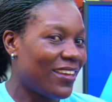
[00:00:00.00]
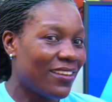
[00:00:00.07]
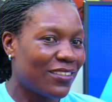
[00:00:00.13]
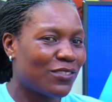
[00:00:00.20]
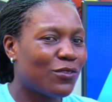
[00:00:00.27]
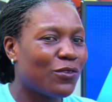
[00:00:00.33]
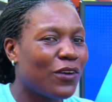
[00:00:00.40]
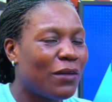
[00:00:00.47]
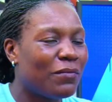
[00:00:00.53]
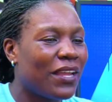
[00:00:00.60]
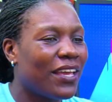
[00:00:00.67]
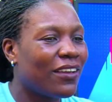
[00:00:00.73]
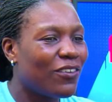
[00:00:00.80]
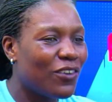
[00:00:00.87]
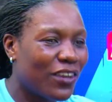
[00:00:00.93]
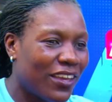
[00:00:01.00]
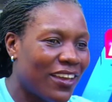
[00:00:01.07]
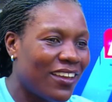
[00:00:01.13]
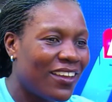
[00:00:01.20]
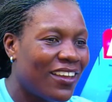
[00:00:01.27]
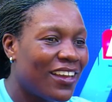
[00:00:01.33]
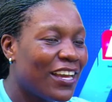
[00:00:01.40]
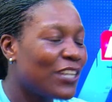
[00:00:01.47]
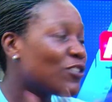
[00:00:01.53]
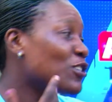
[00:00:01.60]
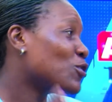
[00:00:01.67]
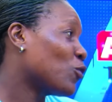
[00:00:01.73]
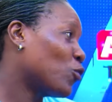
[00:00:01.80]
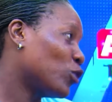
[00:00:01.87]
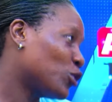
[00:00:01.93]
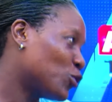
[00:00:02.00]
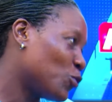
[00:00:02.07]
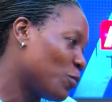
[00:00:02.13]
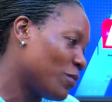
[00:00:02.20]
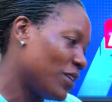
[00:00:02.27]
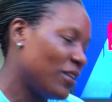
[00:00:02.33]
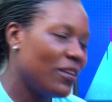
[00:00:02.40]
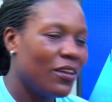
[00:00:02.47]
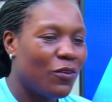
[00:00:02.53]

So I'm like, okay, it also got to me.